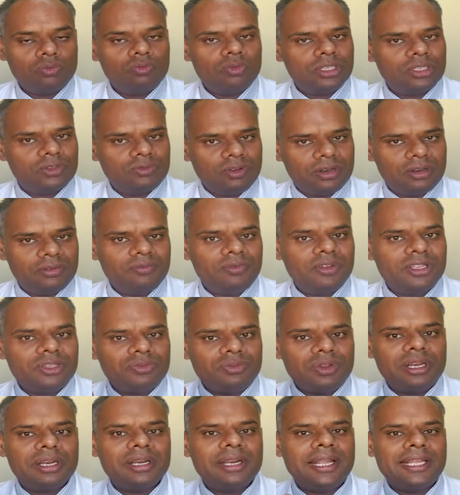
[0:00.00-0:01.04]
which
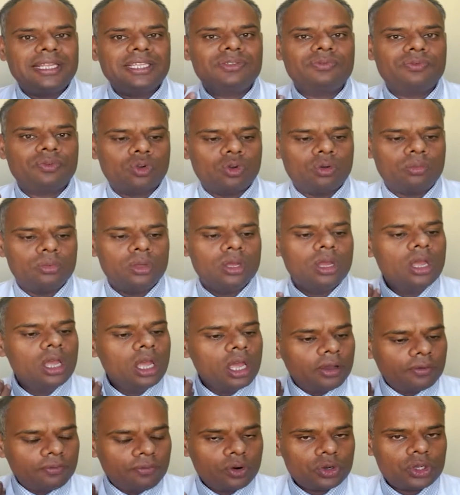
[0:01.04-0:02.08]
will range from
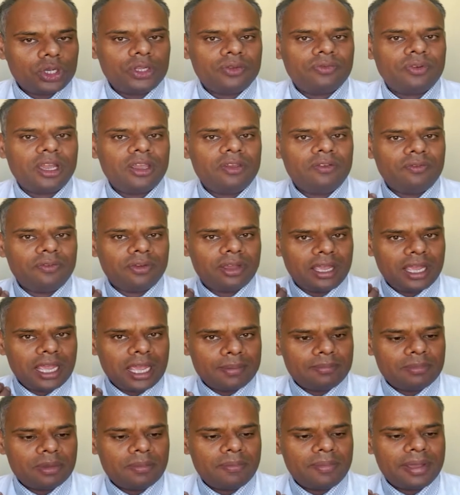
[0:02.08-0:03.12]
45
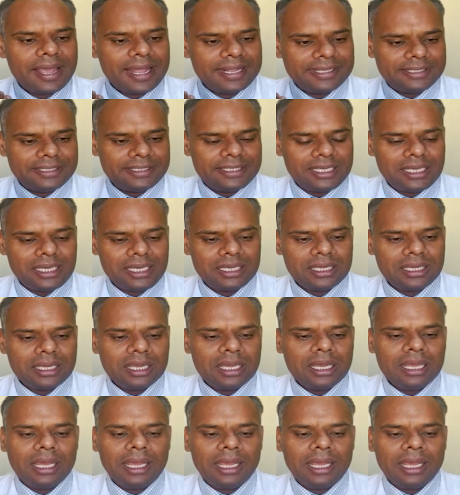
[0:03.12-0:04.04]
mmHg,